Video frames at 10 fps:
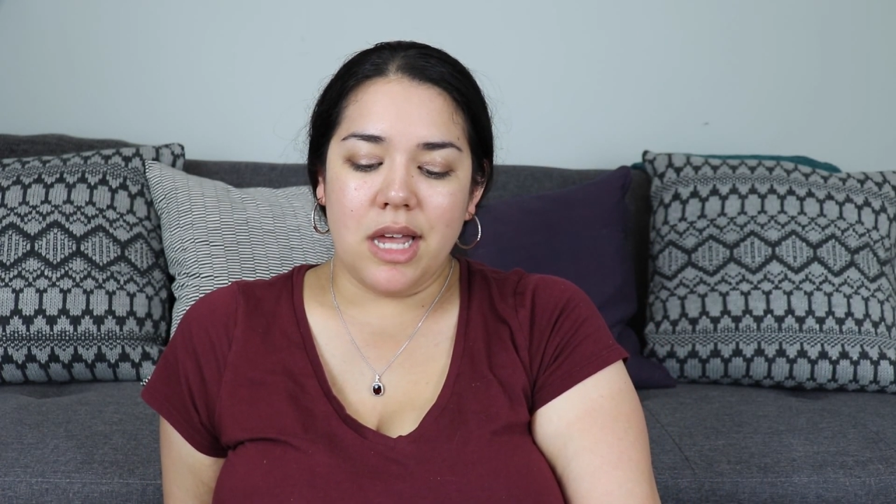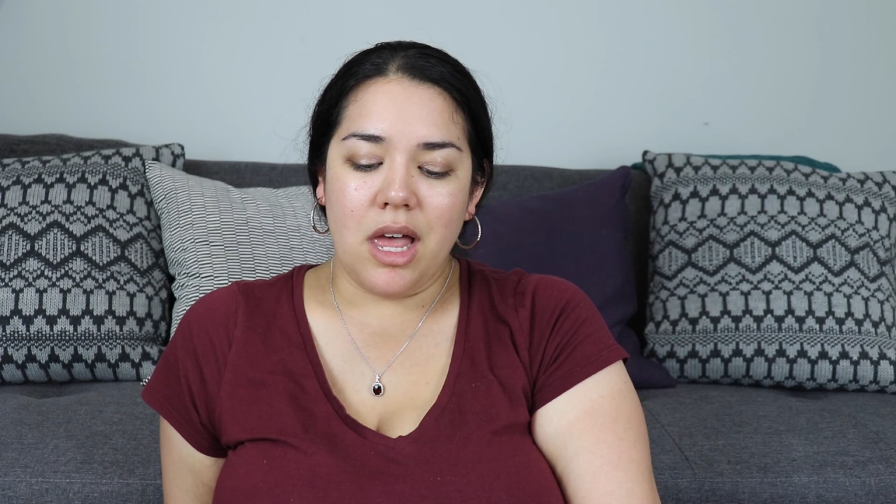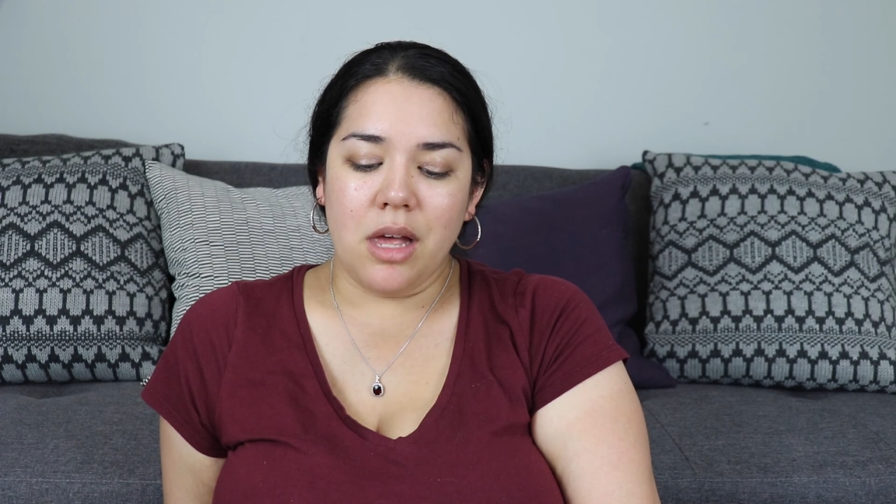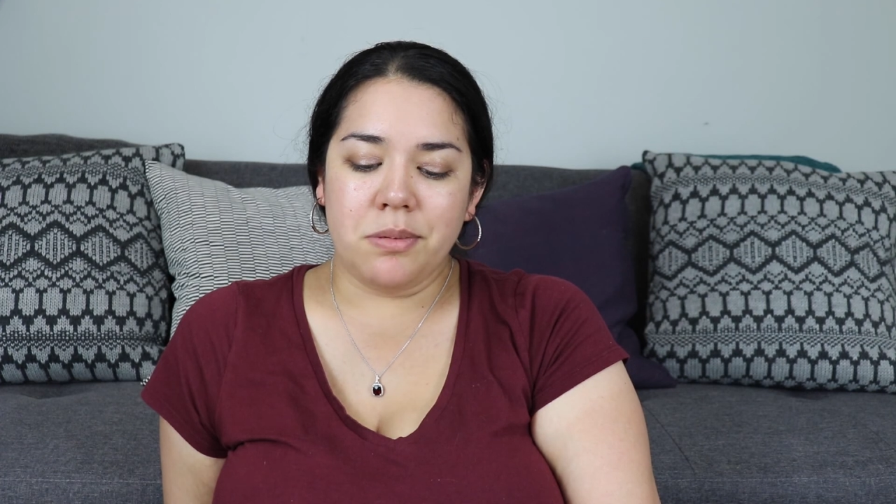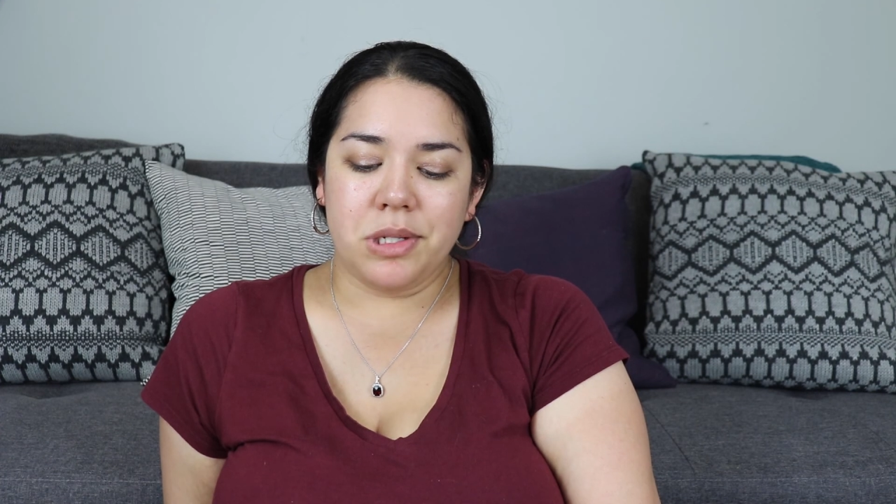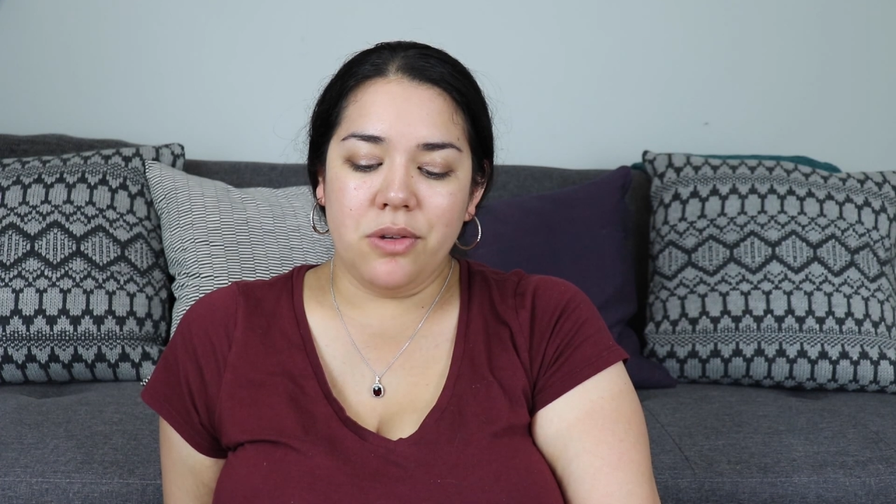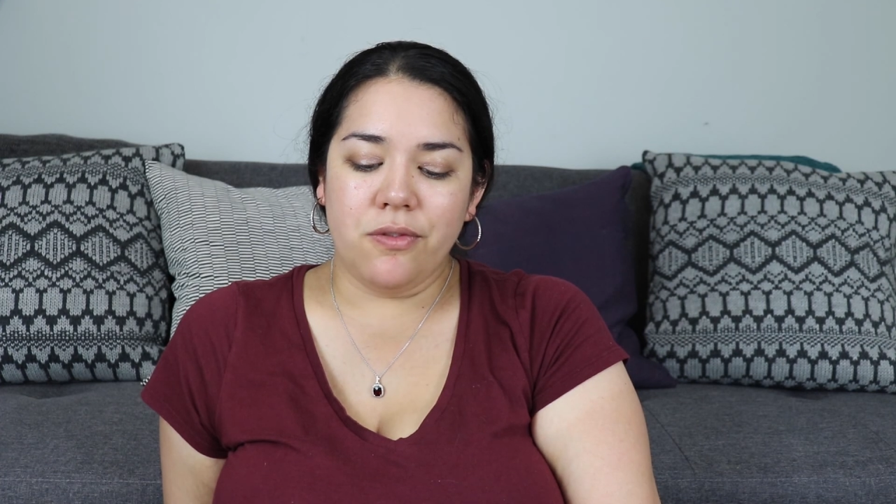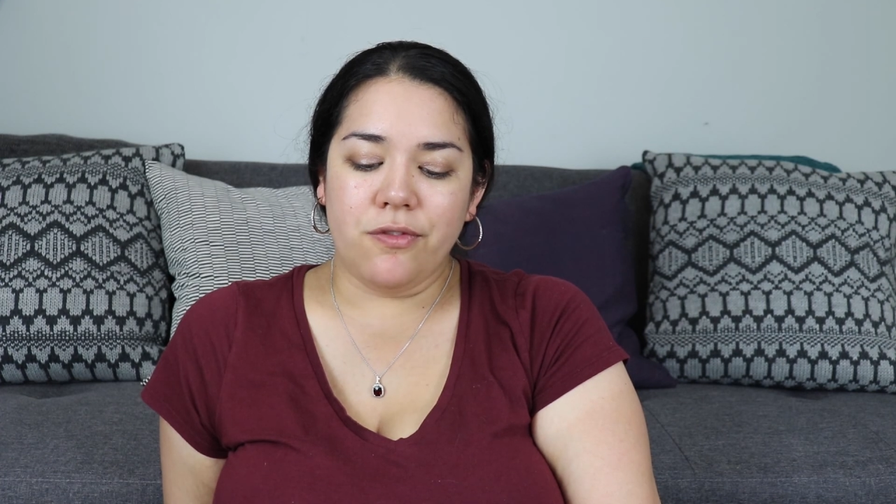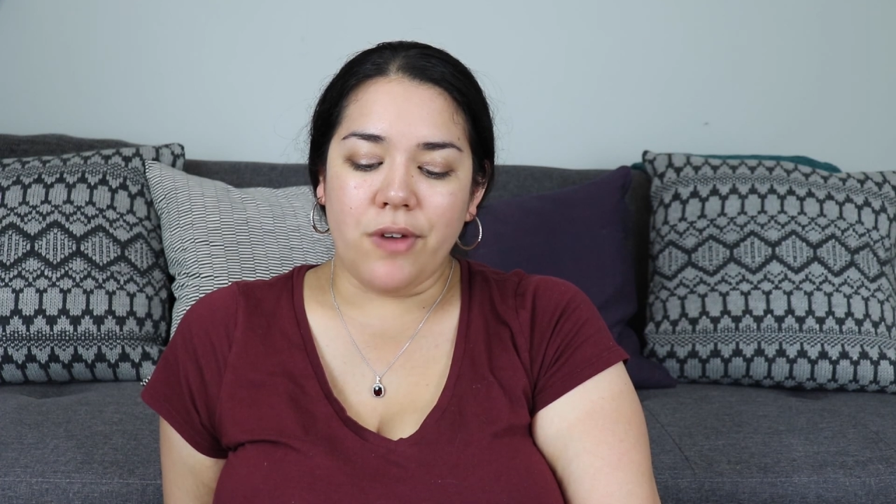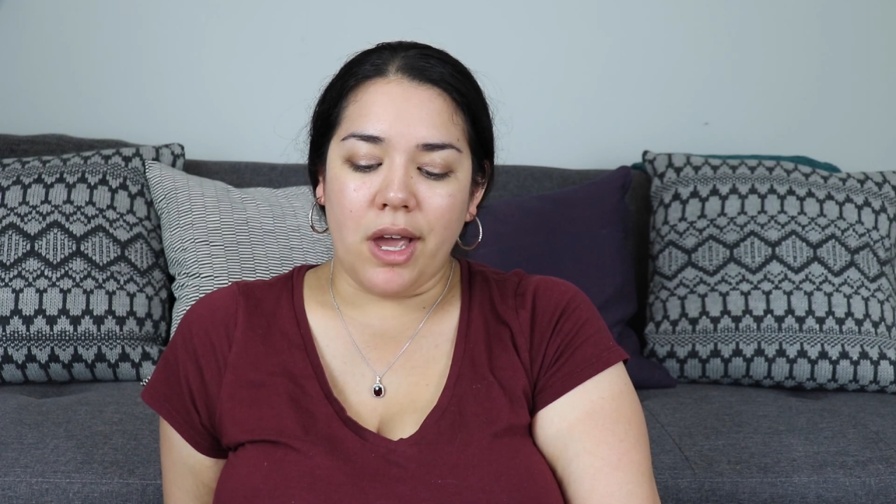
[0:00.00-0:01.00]
helps you
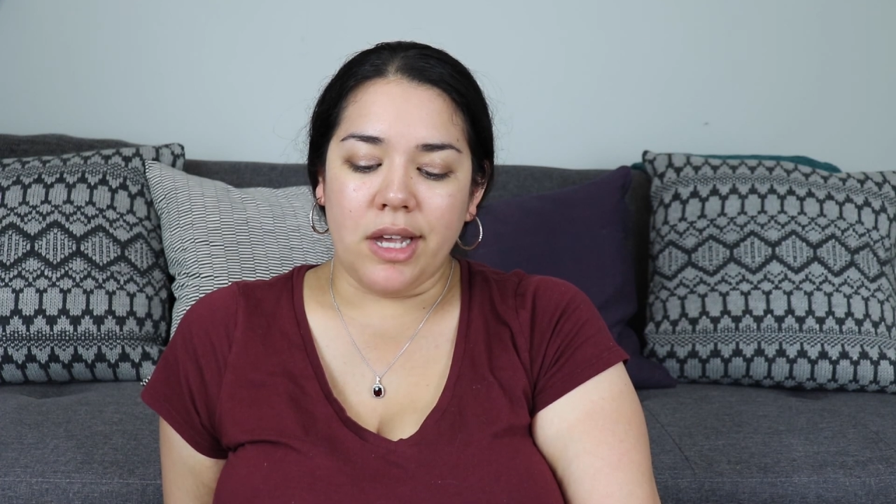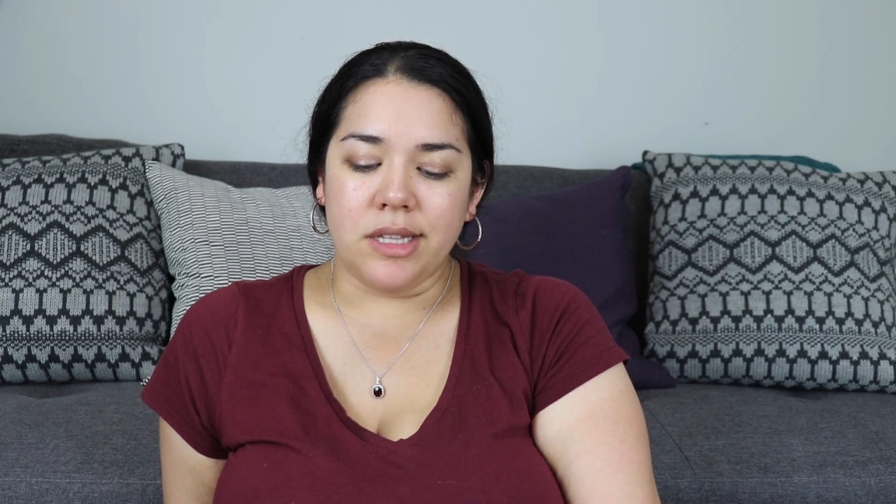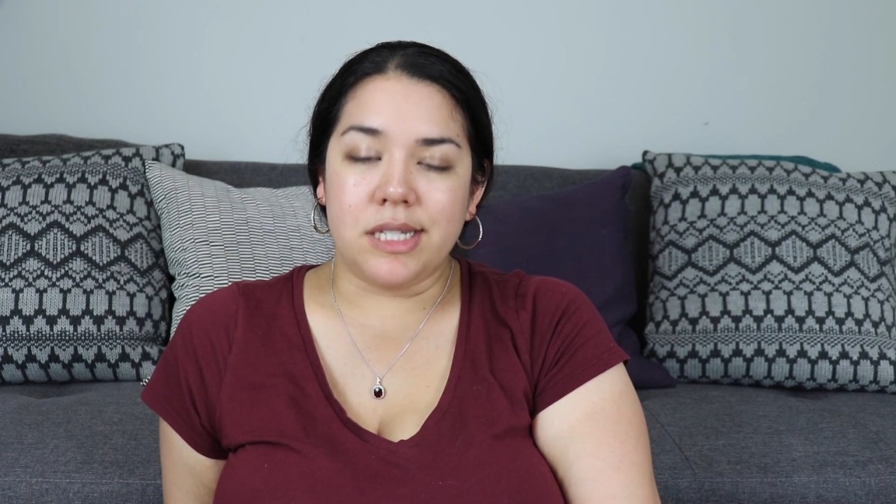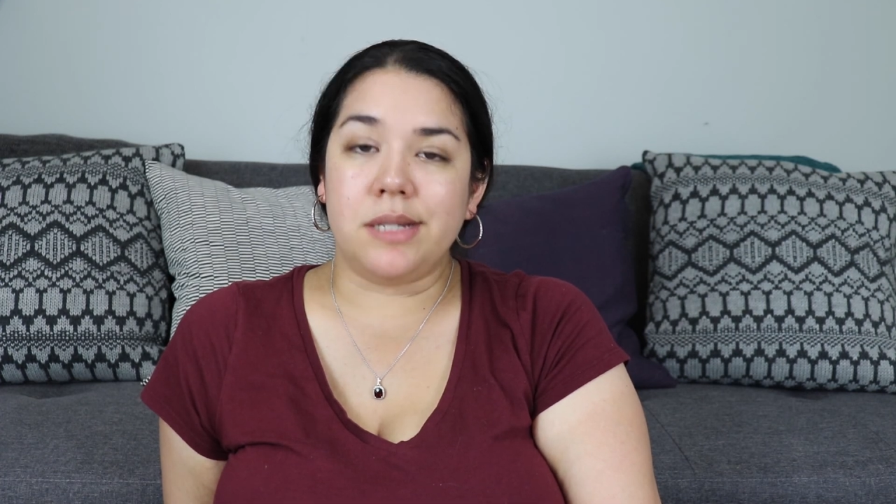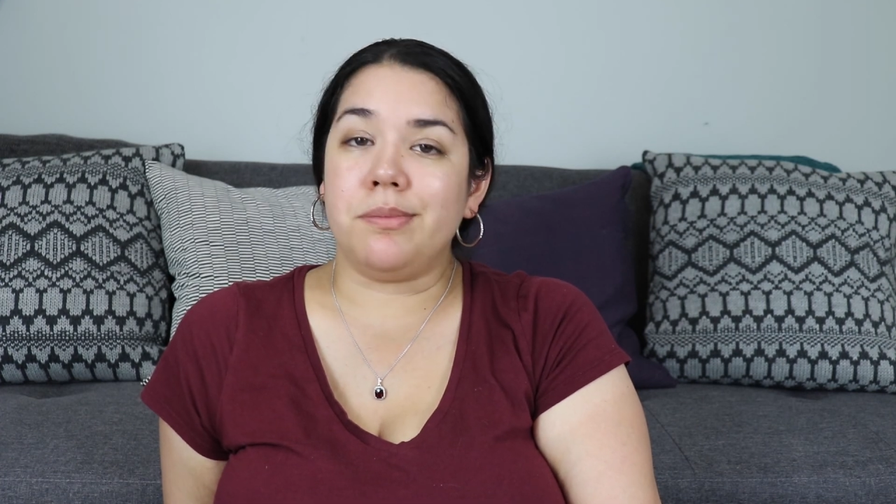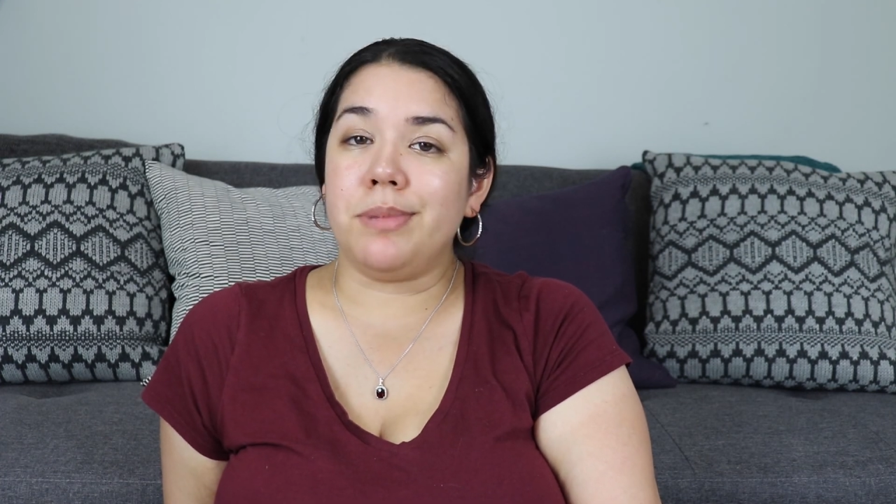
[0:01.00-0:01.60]
find some